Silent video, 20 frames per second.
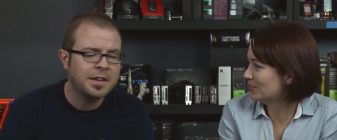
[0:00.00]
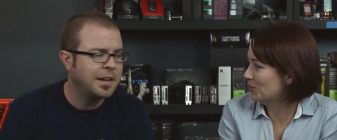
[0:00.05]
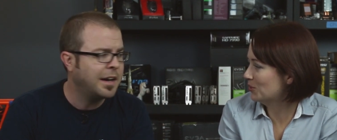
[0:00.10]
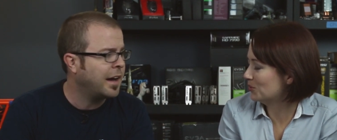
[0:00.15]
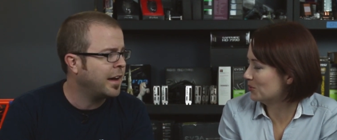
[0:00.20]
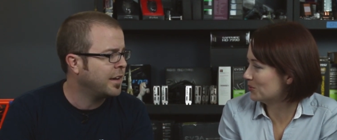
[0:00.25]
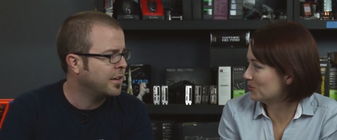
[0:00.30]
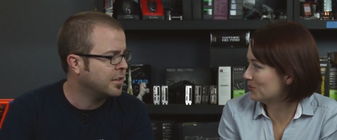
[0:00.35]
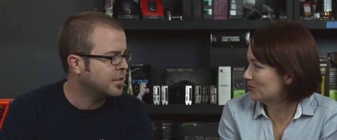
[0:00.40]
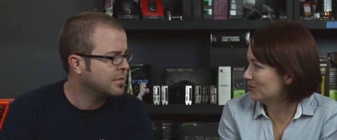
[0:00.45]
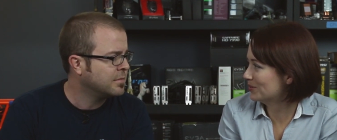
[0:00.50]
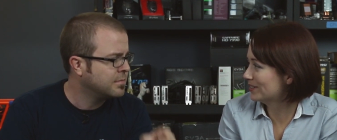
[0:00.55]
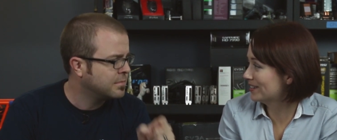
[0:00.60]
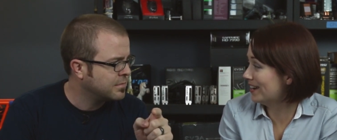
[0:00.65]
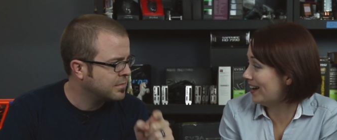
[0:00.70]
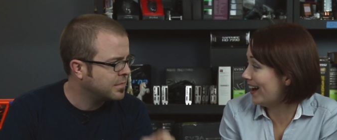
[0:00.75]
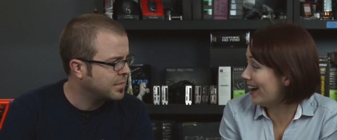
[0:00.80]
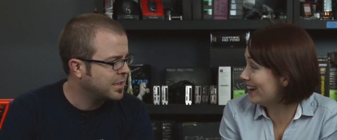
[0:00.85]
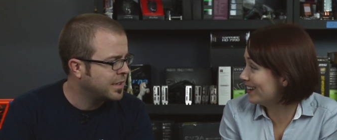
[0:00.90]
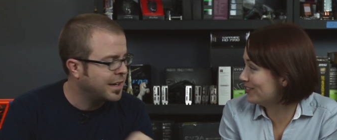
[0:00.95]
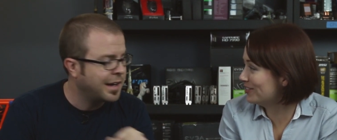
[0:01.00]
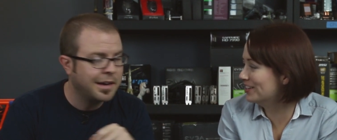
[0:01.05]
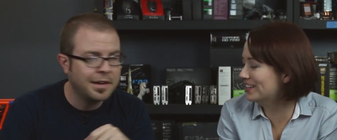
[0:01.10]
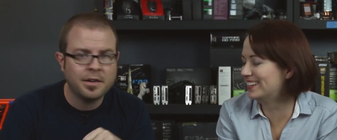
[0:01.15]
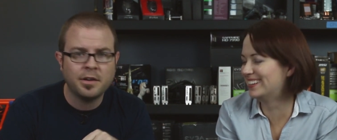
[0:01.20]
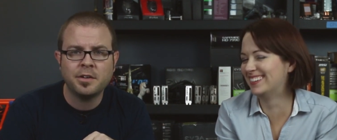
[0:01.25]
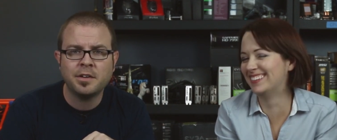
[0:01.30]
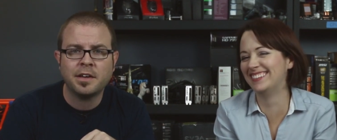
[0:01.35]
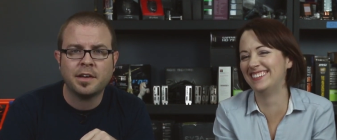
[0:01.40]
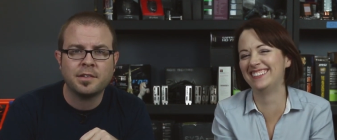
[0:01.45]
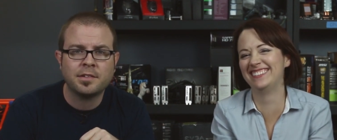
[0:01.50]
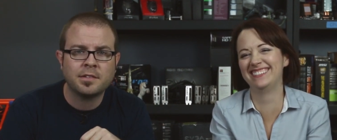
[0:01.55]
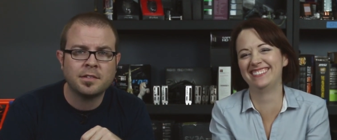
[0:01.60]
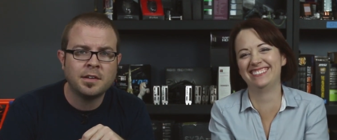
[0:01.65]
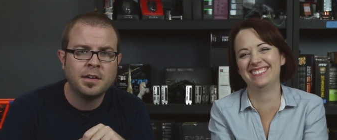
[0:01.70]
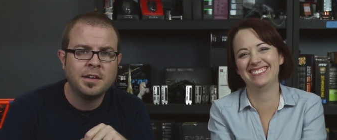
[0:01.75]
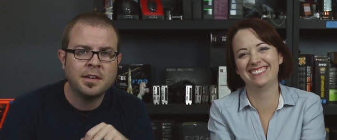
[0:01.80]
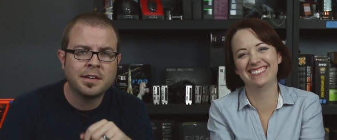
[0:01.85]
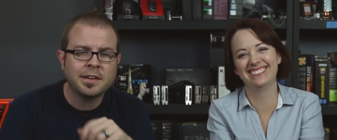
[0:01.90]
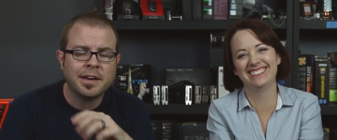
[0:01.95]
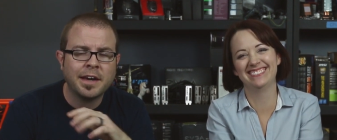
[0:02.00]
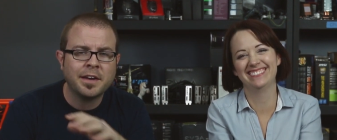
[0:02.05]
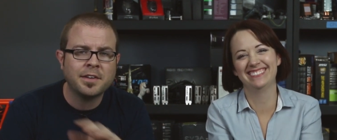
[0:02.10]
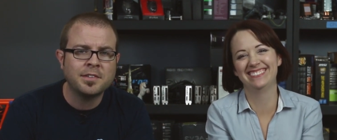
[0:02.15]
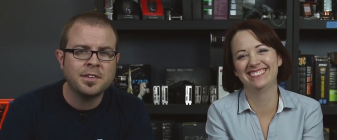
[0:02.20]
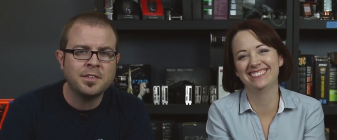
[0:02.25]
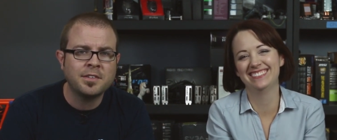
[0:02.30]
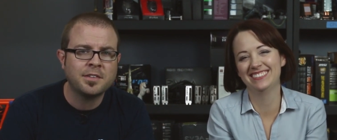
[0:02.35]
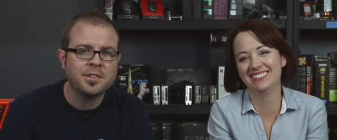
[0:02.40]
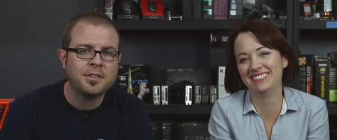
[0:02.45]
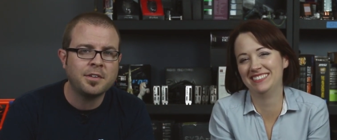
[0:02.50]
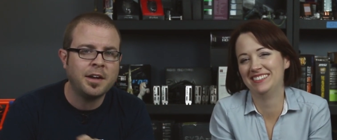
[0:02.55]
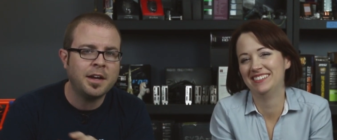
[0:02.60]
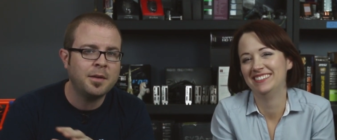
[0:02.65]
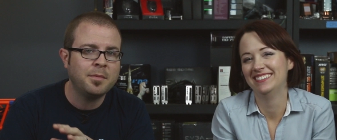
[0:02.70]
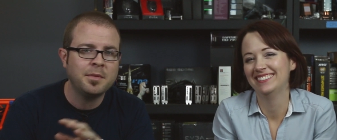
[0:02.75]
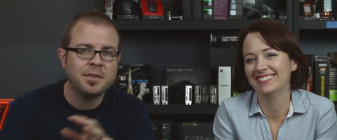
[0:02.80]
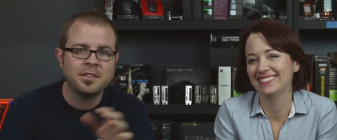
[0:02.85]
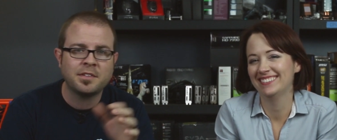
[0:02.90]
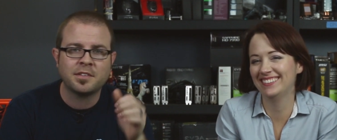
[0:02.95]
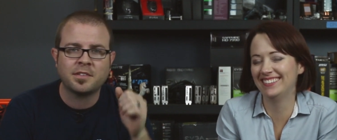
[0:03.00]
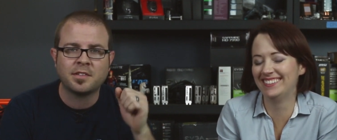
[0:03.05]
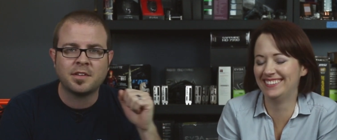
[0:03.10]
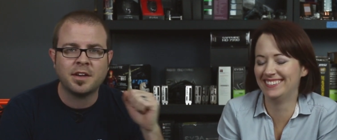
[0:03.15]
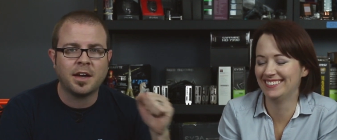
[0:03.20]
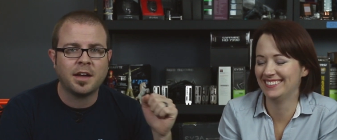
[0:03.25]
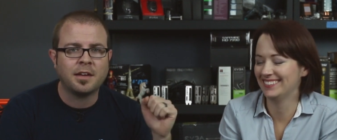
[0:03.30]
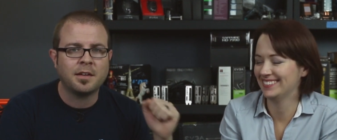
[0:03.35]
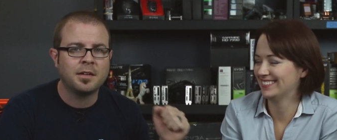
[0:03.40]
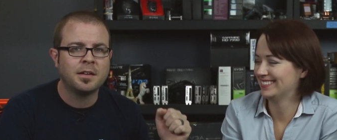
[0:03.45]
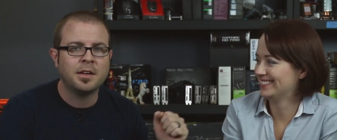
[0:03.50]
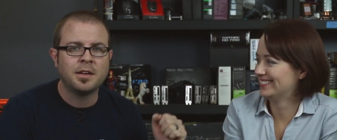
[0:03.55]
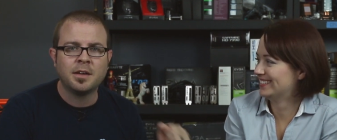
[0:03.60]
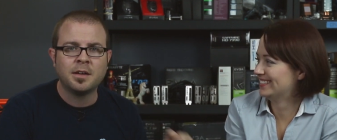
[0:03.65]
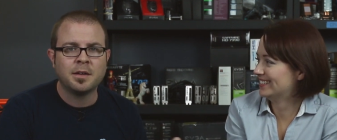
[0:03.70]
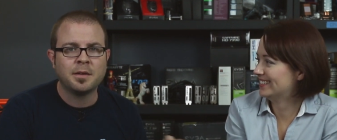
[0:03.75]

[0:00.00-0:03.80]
Speaker 1: Who? Kyle. Kyle? Uh, oh, yes. Kyle's Instagram, he just got